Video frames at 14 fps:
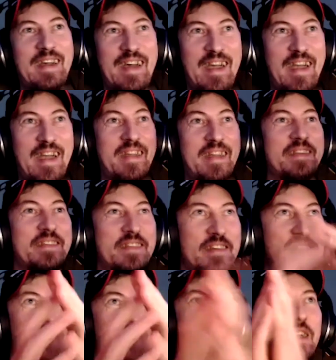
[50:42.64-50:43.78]
And this
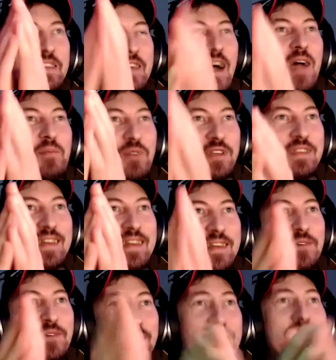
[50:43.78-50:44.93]
is my diamond, and
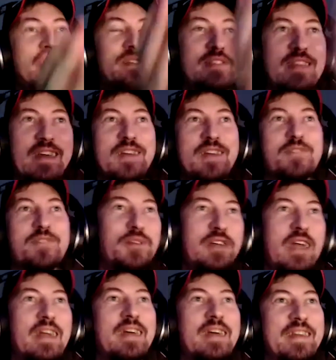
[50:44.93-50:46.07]
this is like, if you
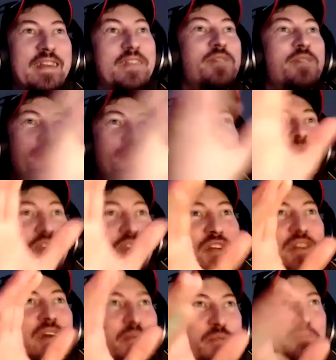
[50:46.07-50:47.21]
get it, and if ever Fincher
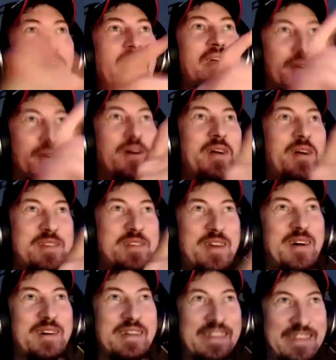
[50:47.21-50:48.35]
comes back to our
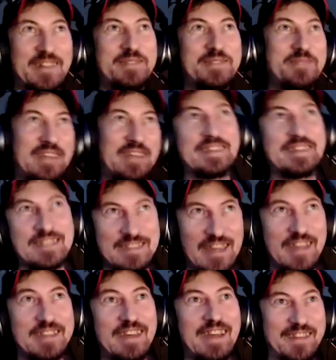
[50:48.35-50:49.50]
show and tells me that this is
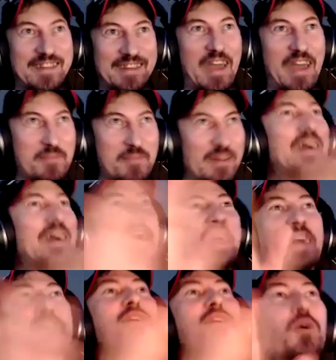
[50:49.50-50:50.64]
exactly what happened,
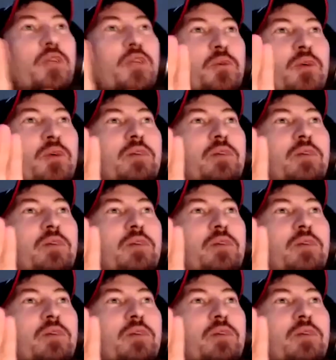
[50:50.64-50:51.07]
that's the only way we get.